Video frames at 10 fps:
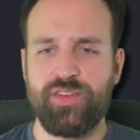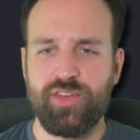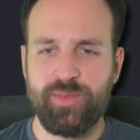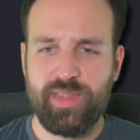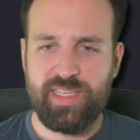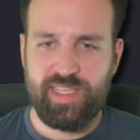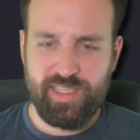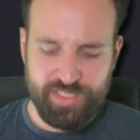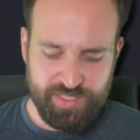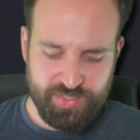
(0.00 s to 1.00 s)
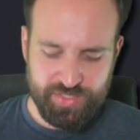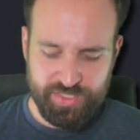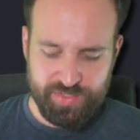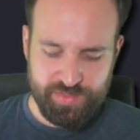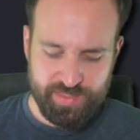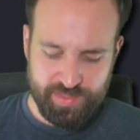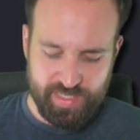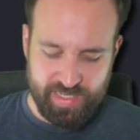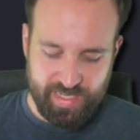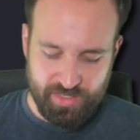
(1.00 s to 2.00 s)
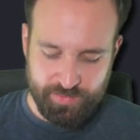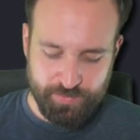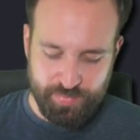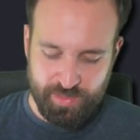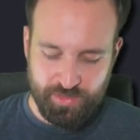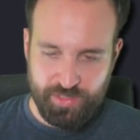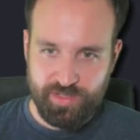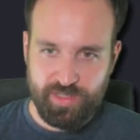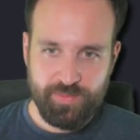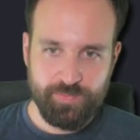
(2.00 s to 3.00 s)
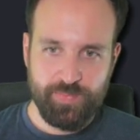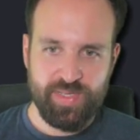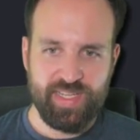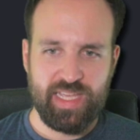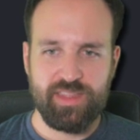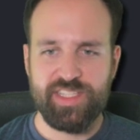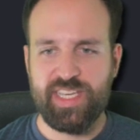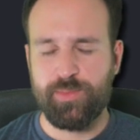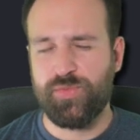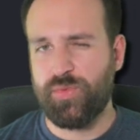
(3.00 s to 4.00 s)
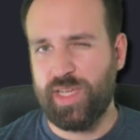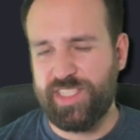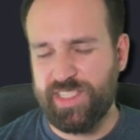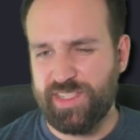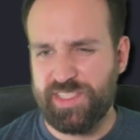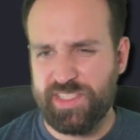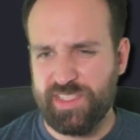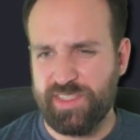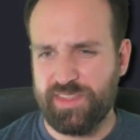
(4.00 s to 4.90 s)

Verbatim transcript: normally you could use the ion blur, but at the time of writing this,